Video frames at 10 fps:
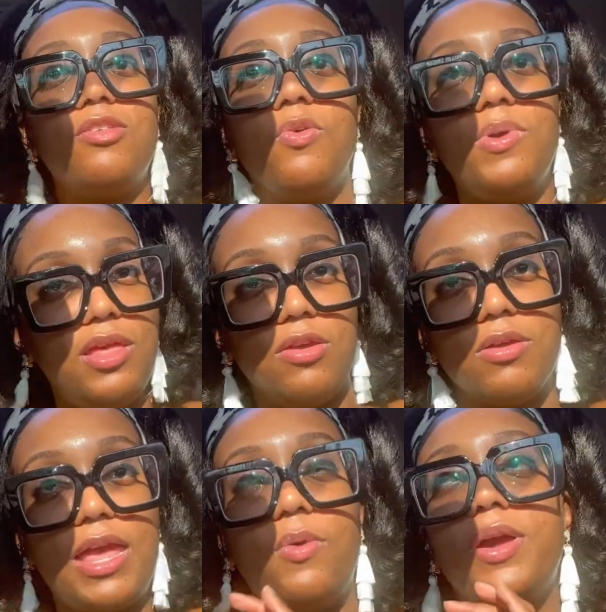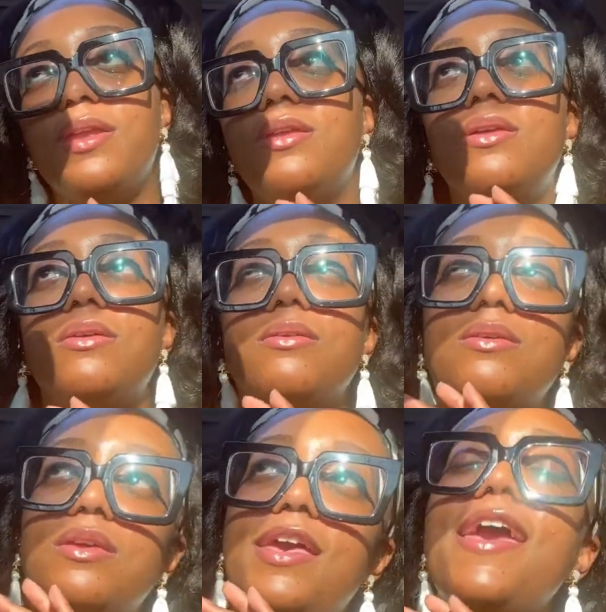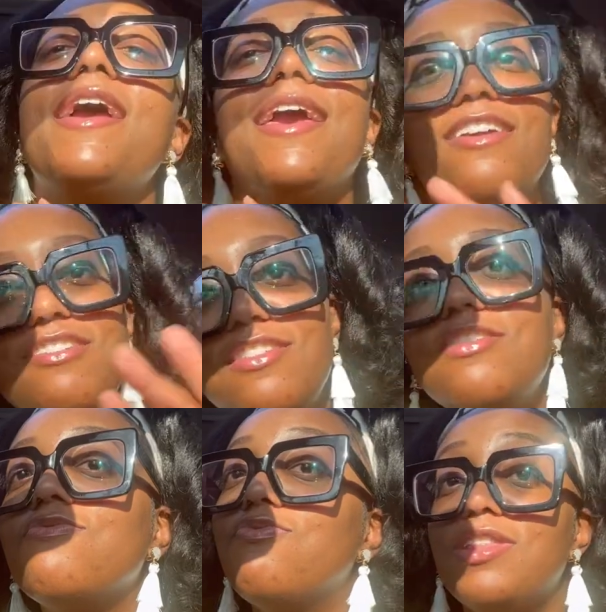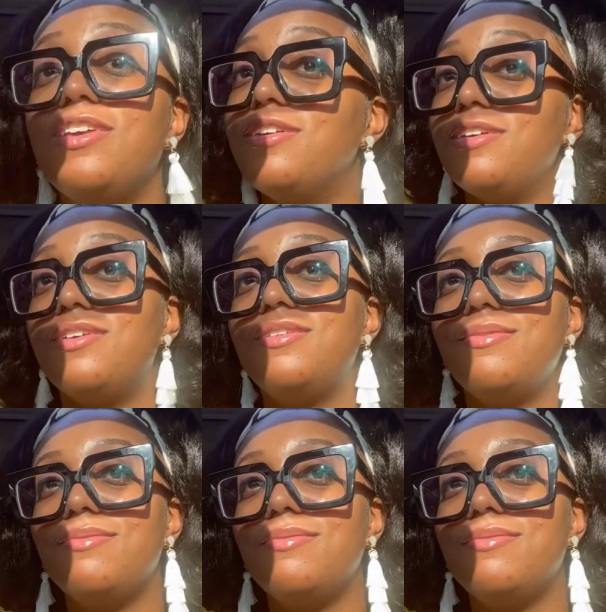though either like when it's just really good